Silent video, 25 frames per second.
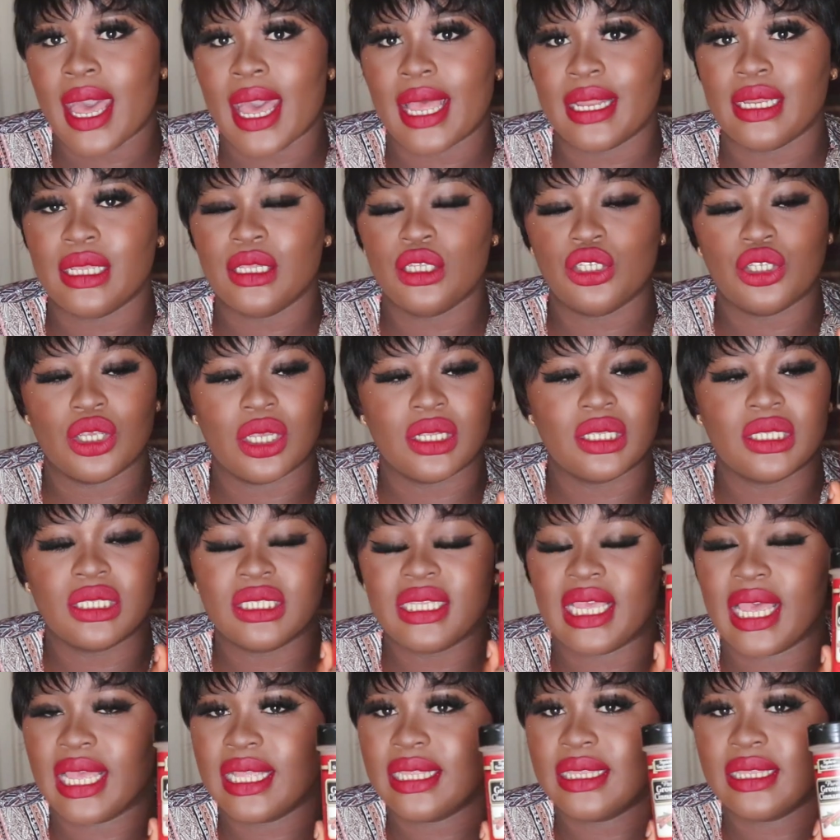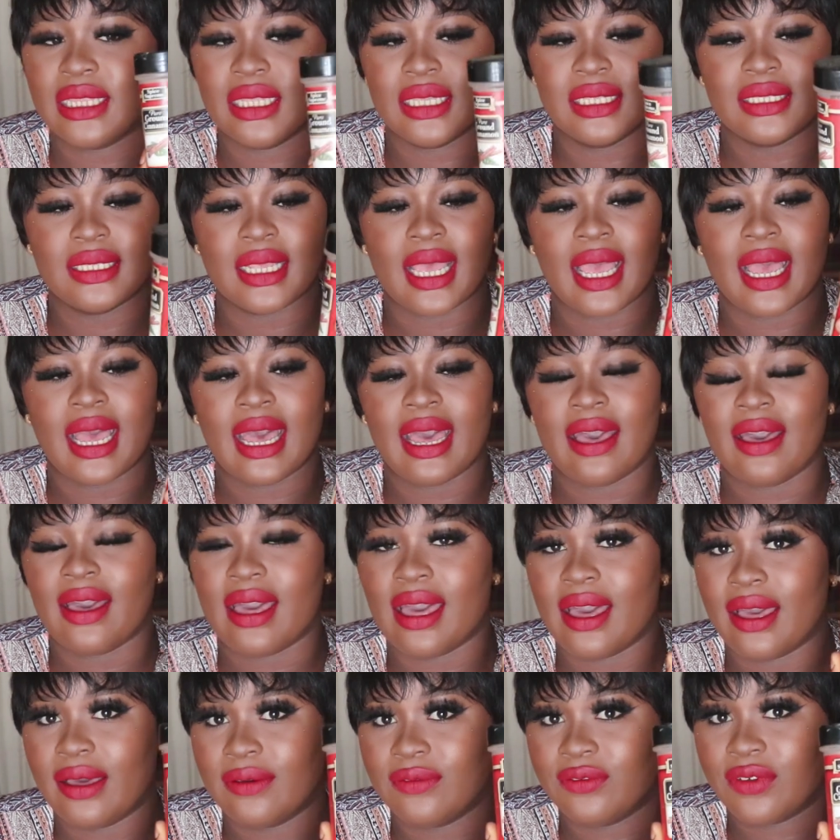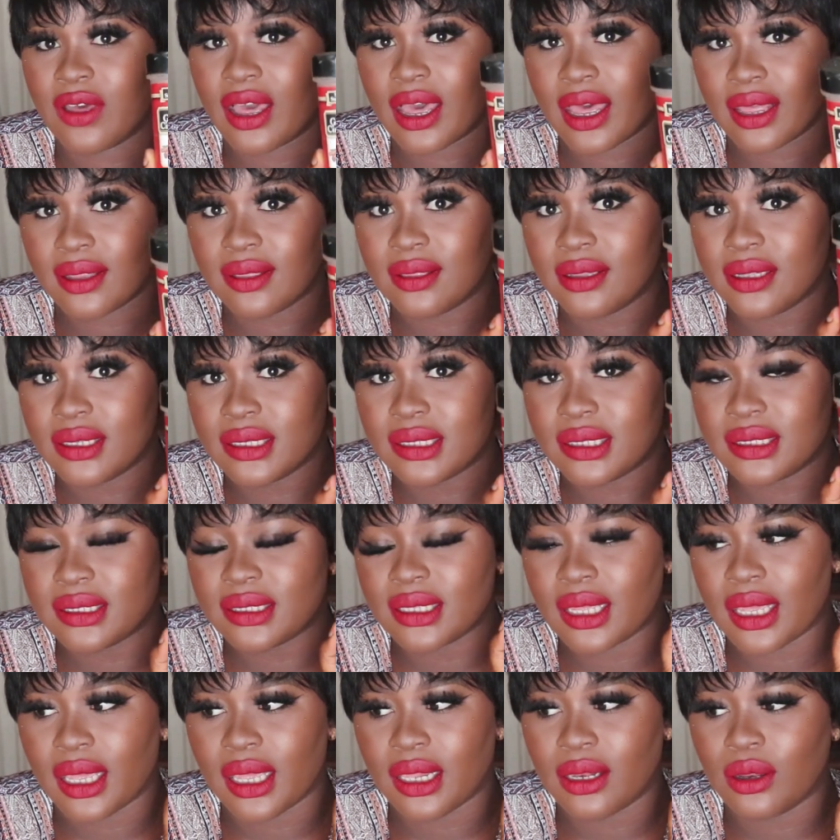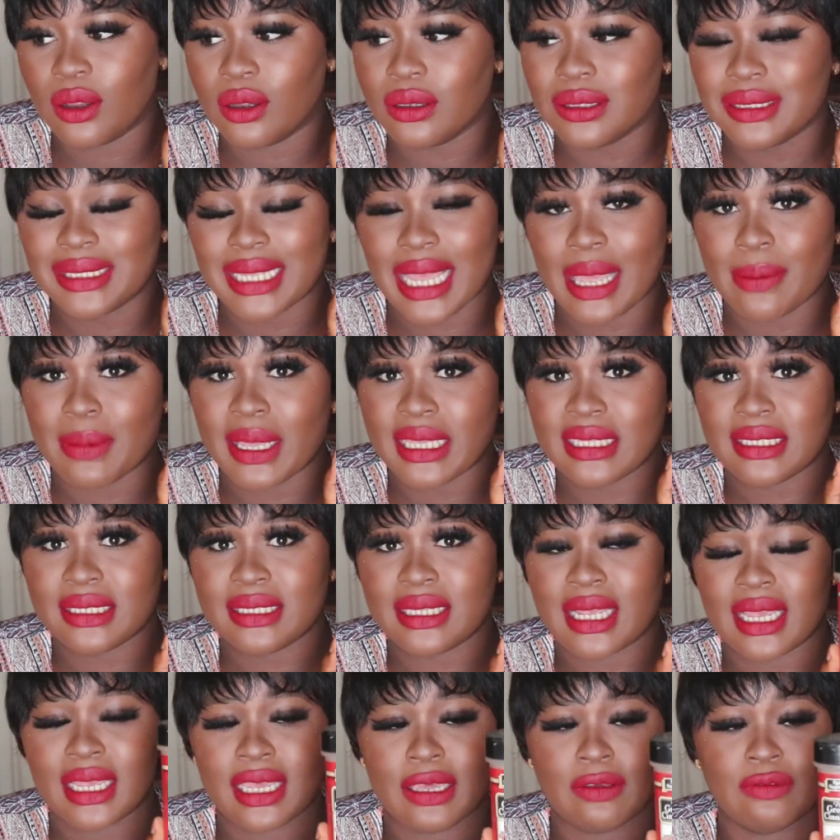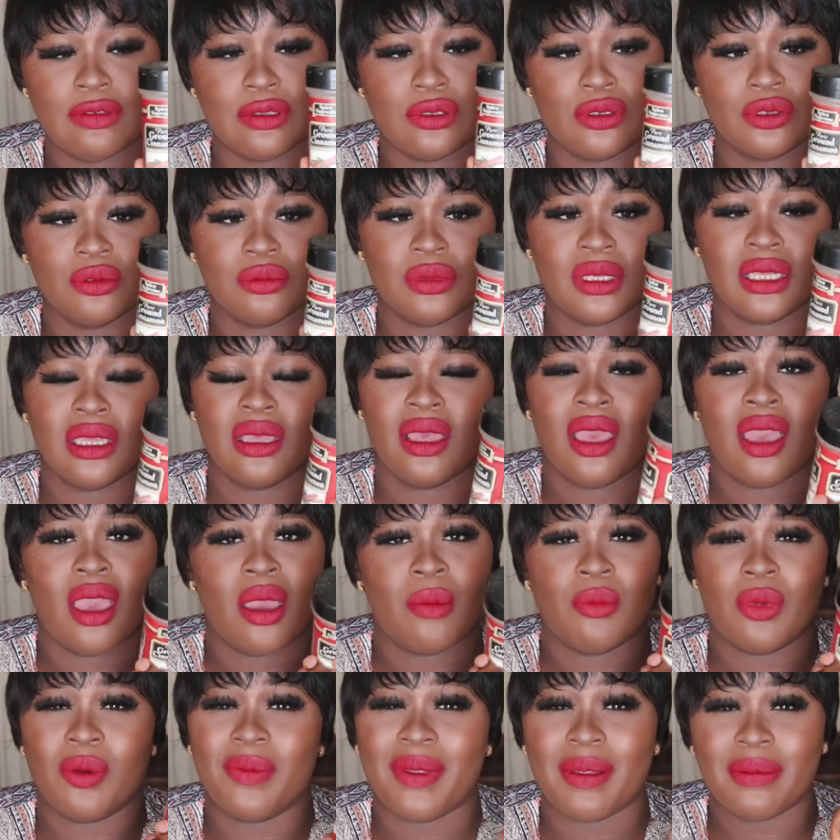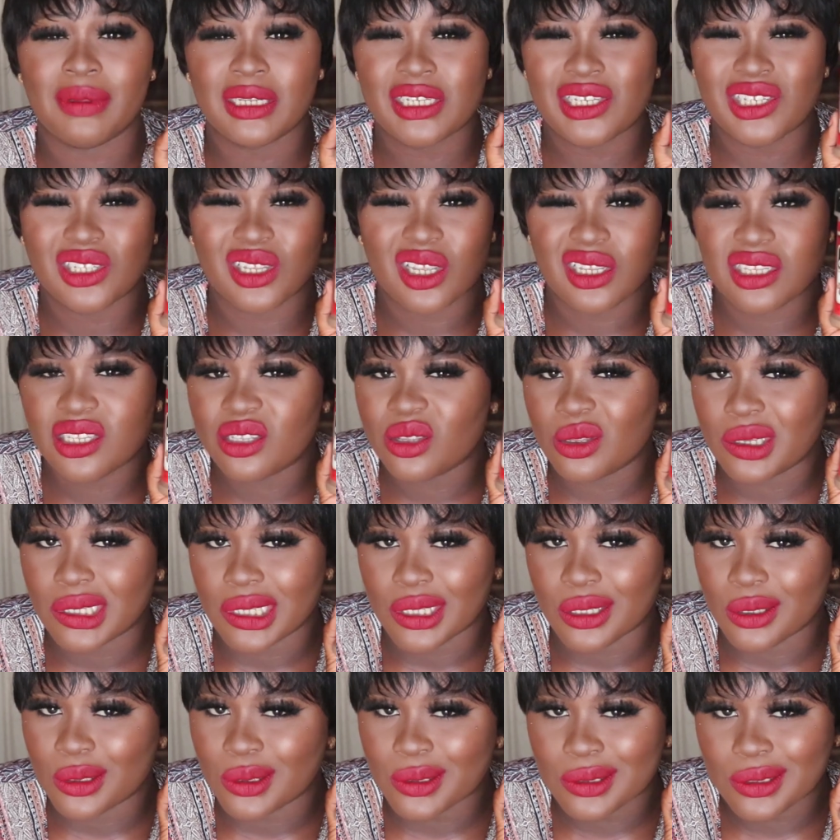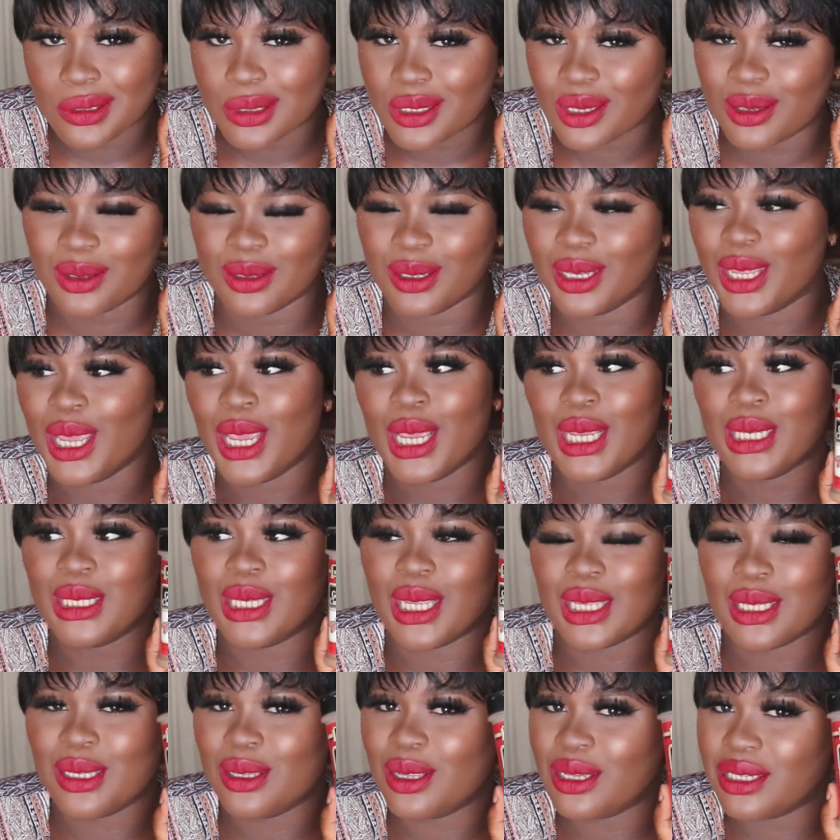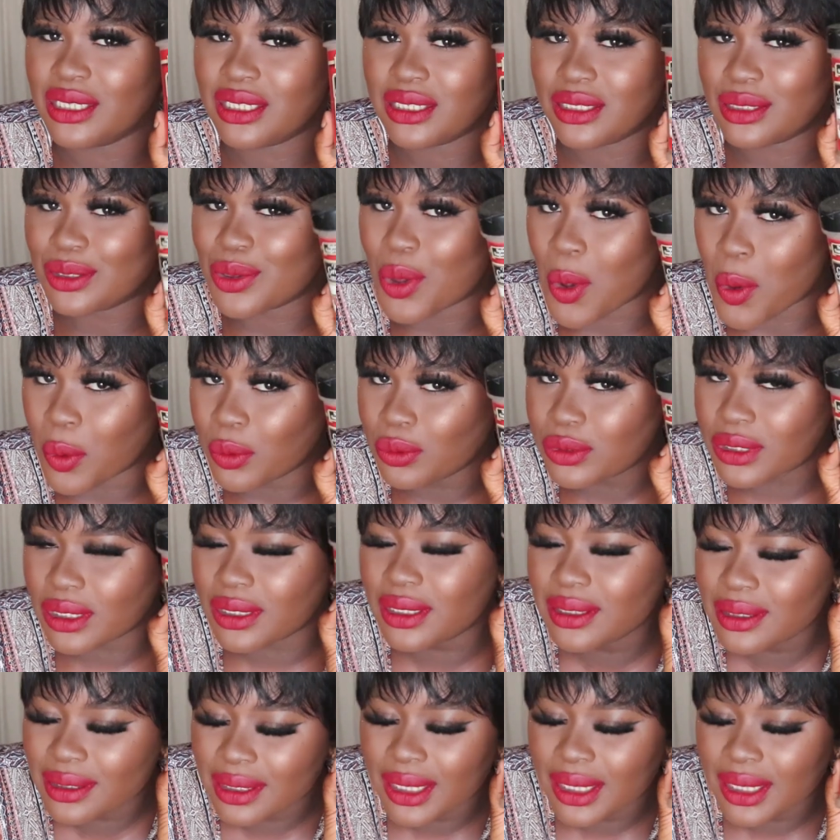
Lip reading: I didn't just get this. I've had this a long time. My sister gave it to me. Probably she doesn't know the use. She doesn't know this is gold.